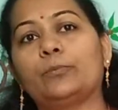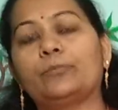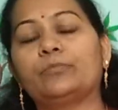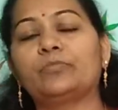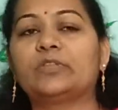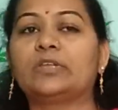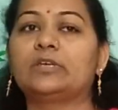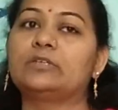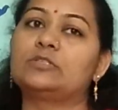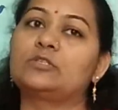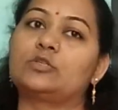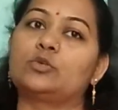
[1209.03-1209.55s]

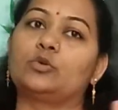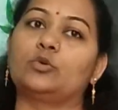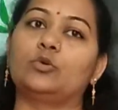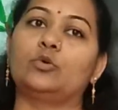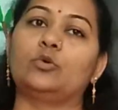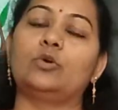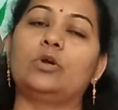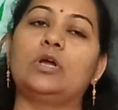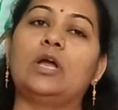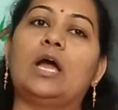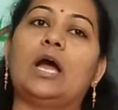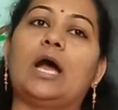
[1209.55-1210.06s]
So
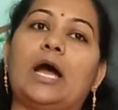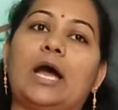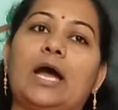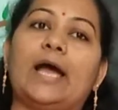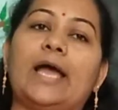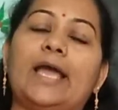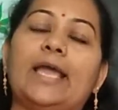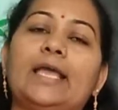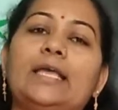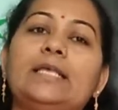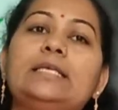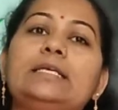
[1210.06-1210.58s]

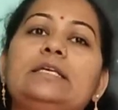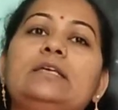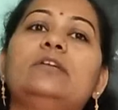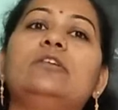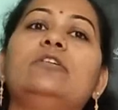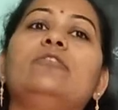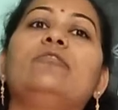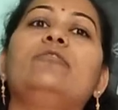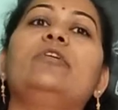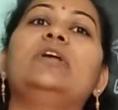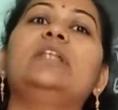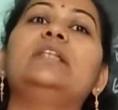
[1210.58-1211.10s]
I
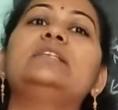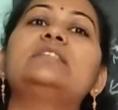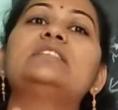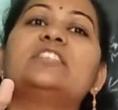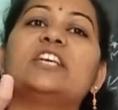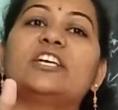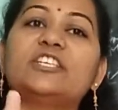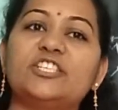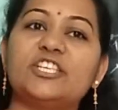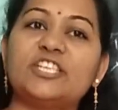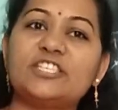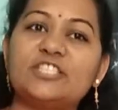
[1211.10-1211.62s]
will
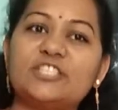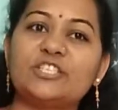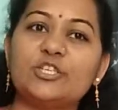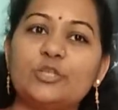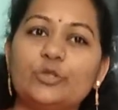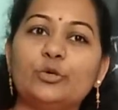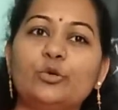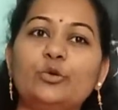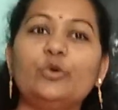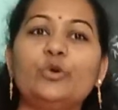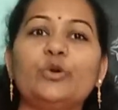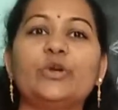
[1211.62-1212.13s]
suggest you
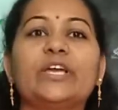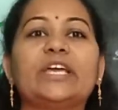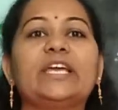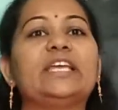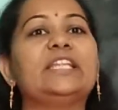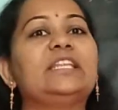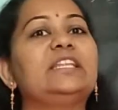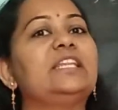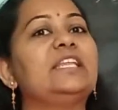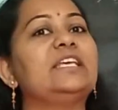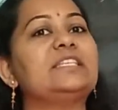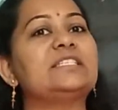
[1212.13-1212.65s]
in
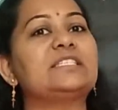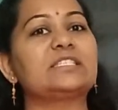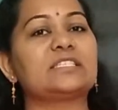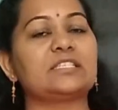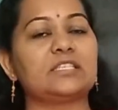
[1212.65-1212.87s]
this